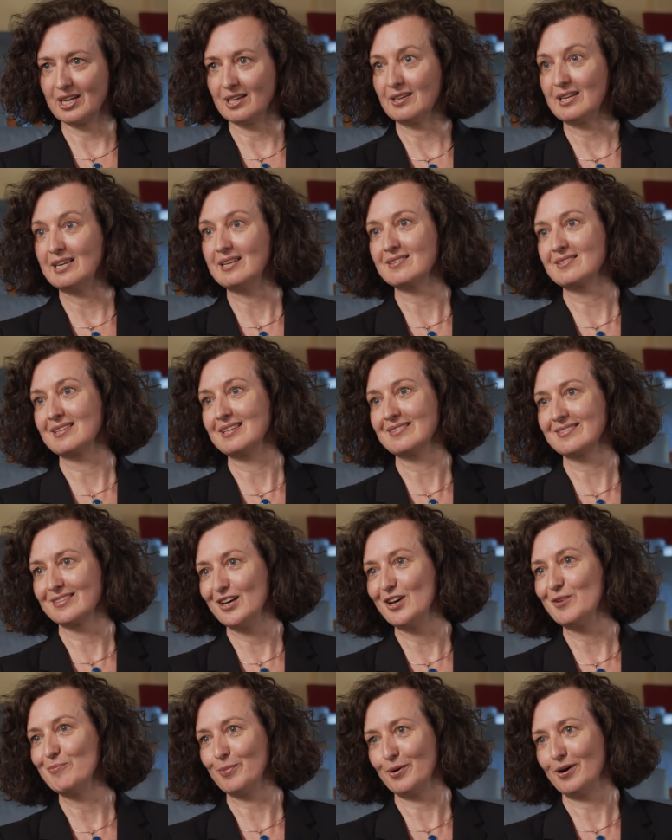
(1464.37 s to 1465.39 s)
at least in
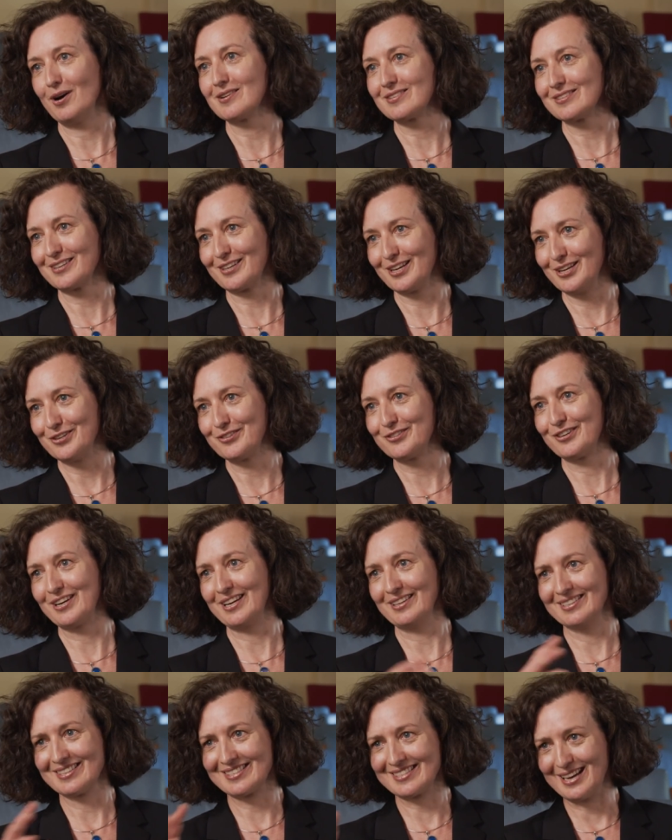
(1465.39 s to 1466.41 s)
certain parts of the country,
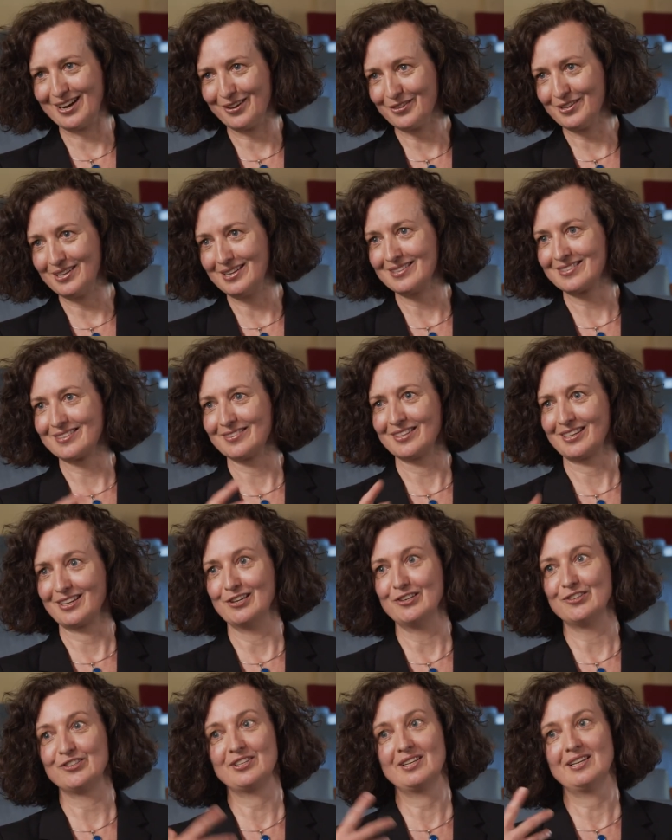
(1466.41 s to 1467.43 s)
in the southeast of the
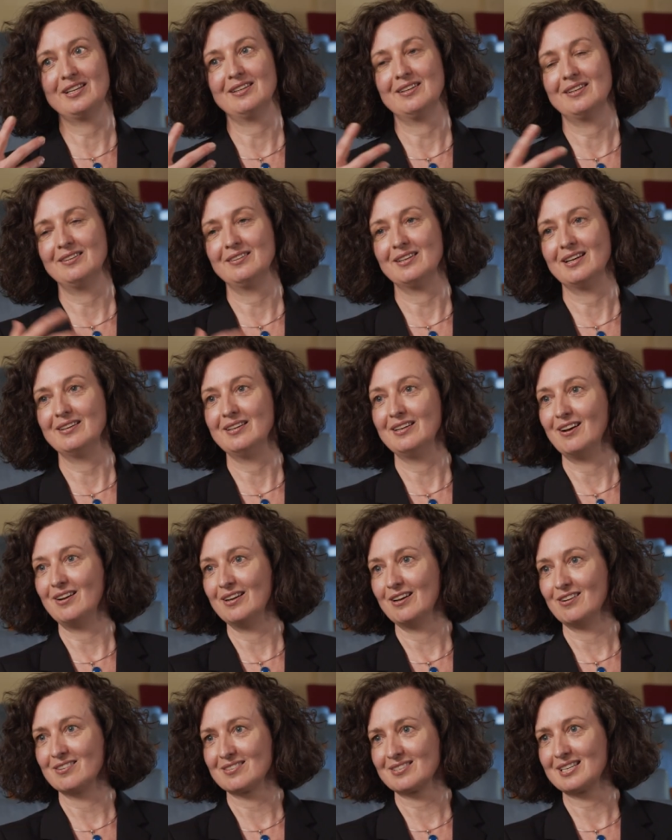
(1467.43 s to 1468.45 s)
country and in
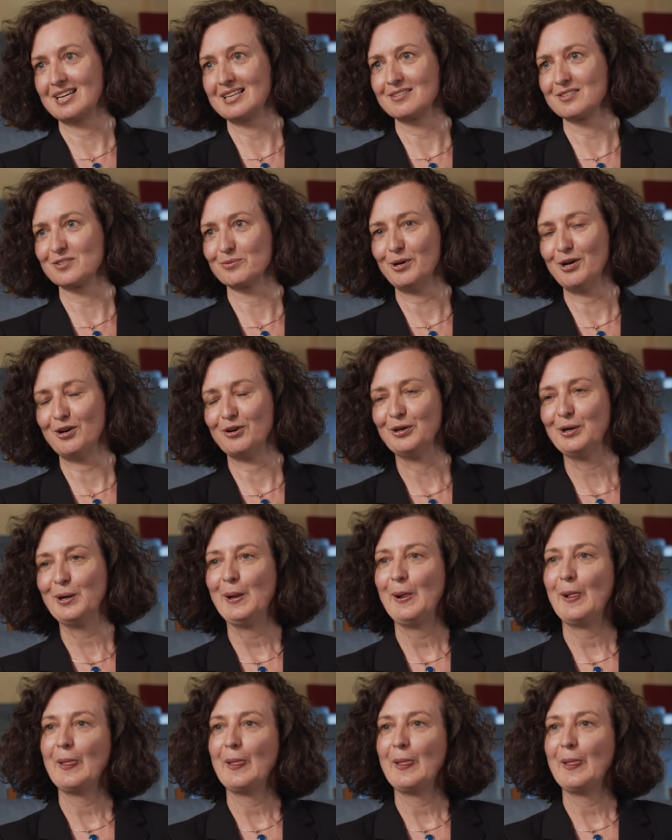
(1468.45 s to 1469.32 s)
our state as well.